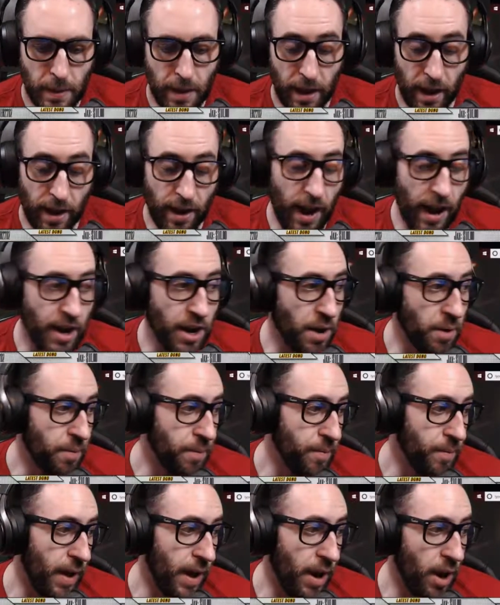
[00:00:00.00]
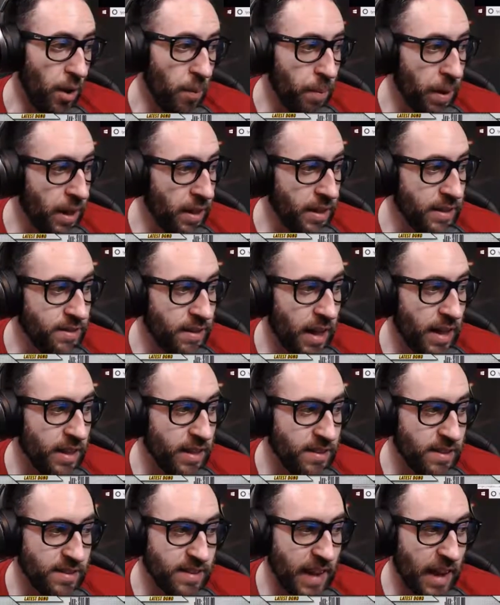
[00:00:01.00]
And I know, but at least
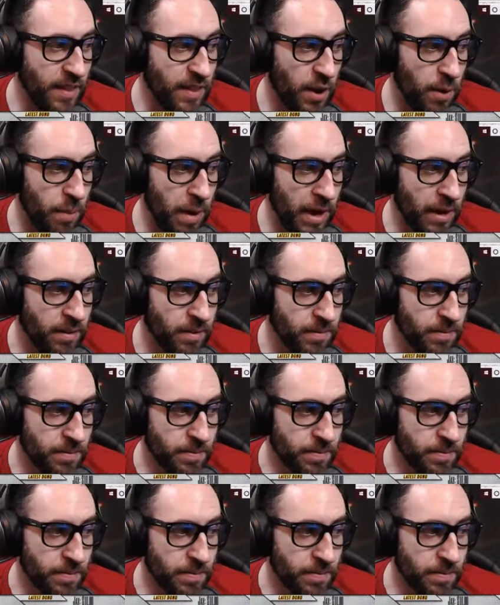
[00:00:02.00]
it's getting there, man.